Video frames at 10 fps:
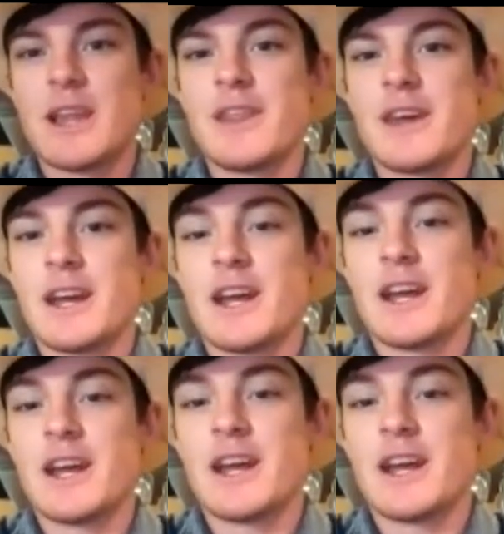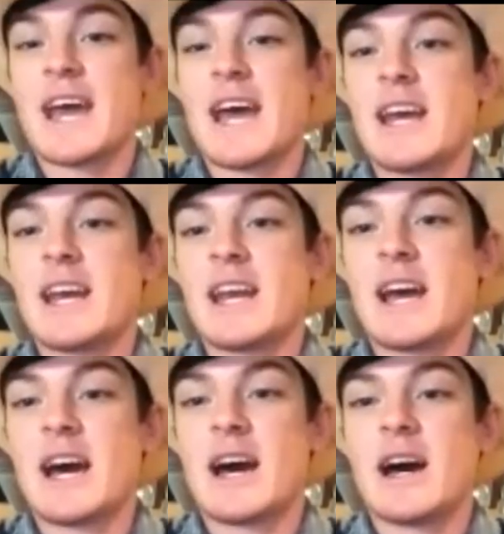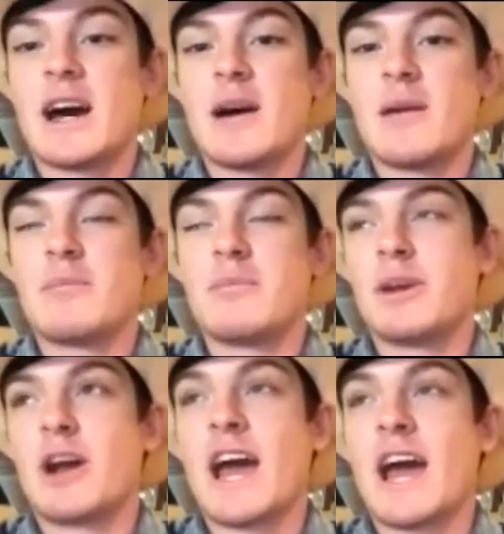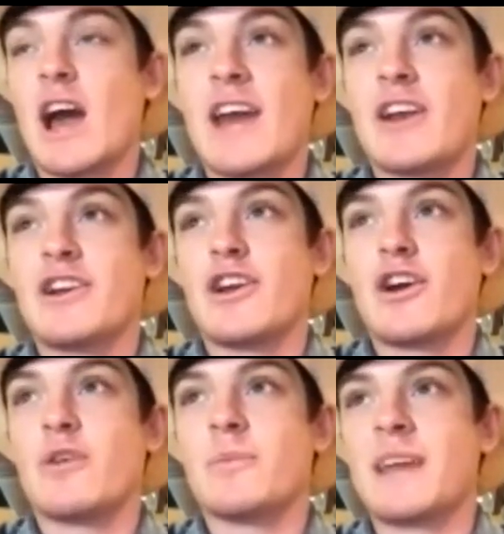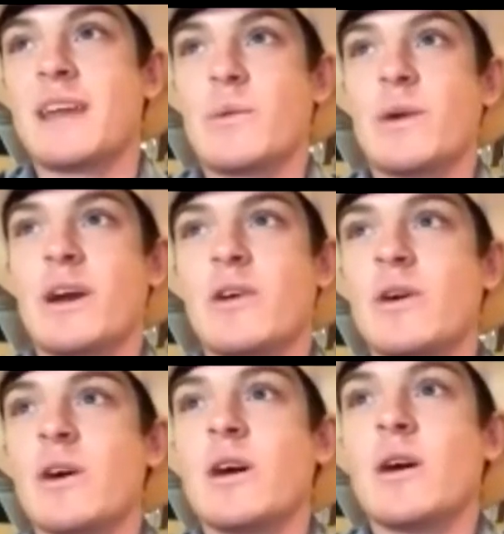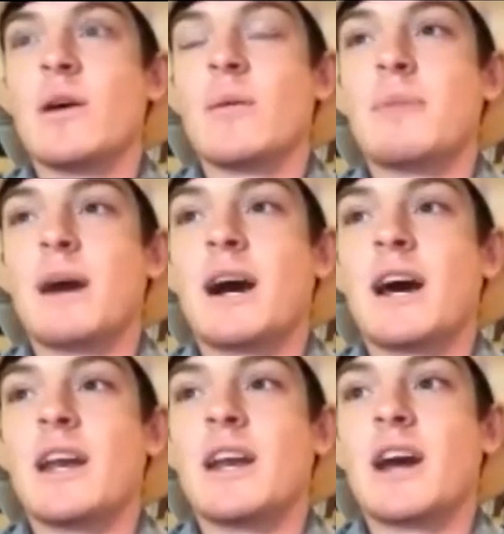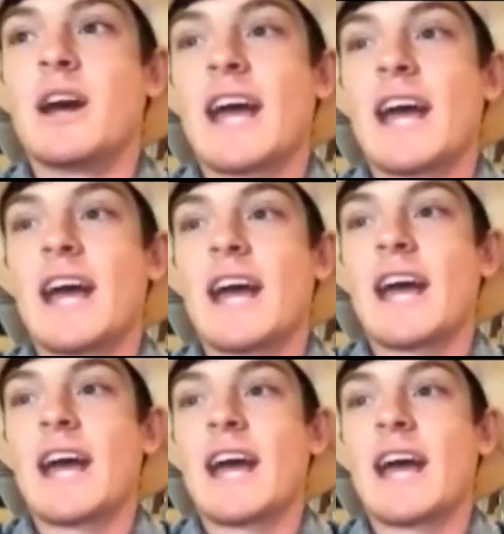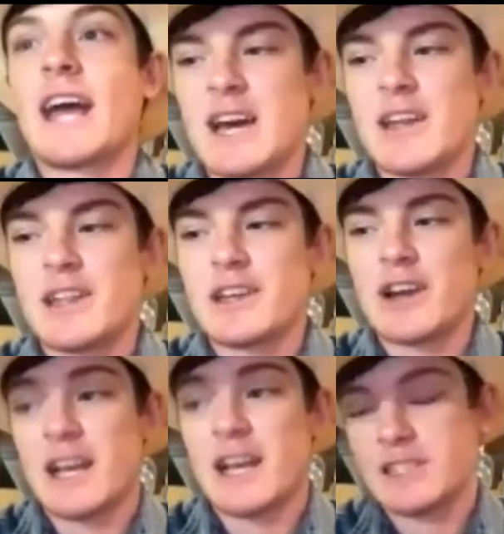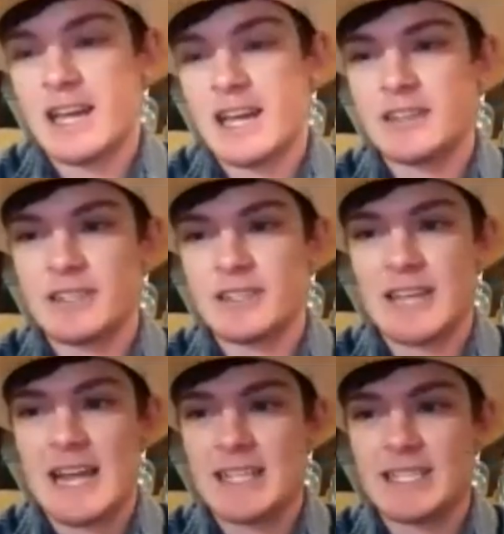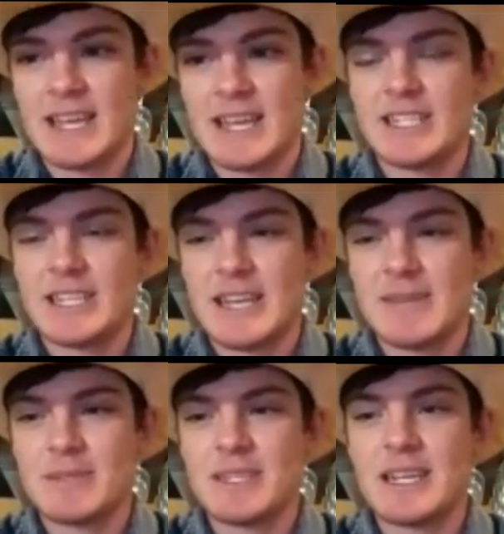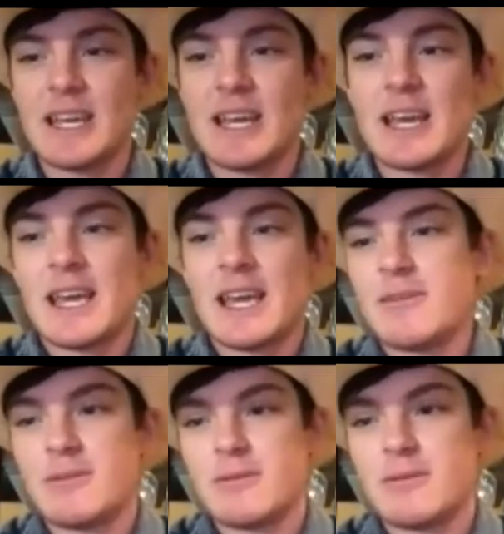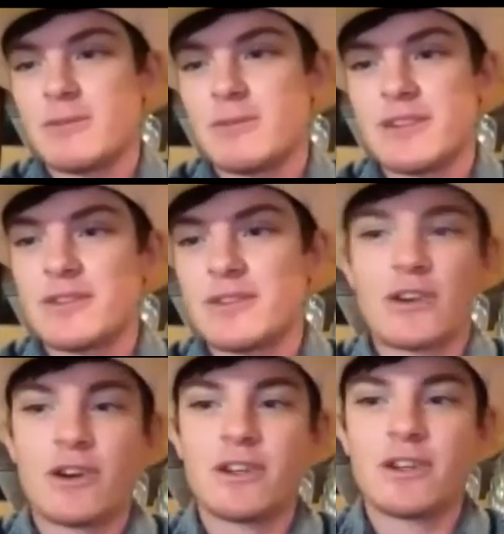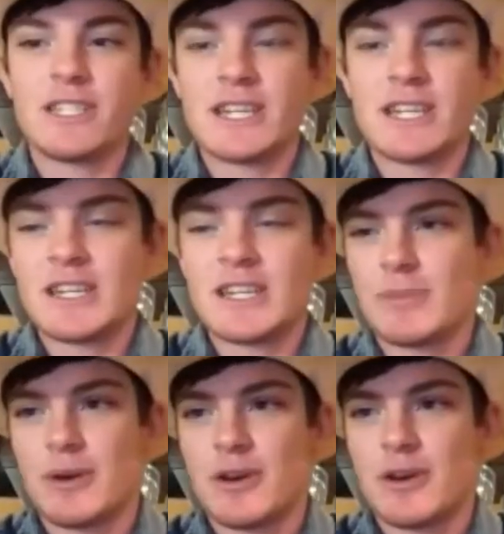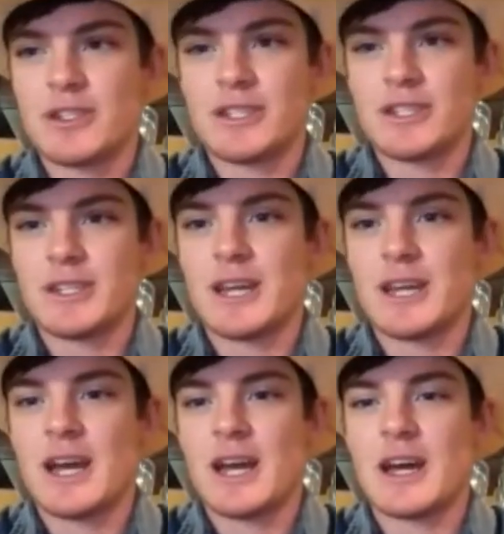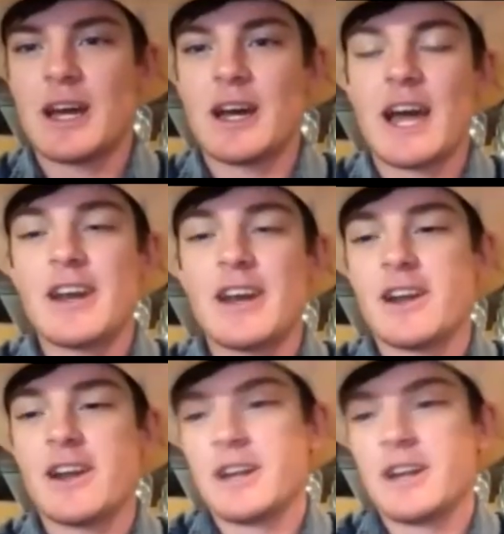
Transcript: that are doing that. But I don't know them that well. But I guess to see other guys like you're saying, Sage Kimsey, he went through college and into the pros, and I know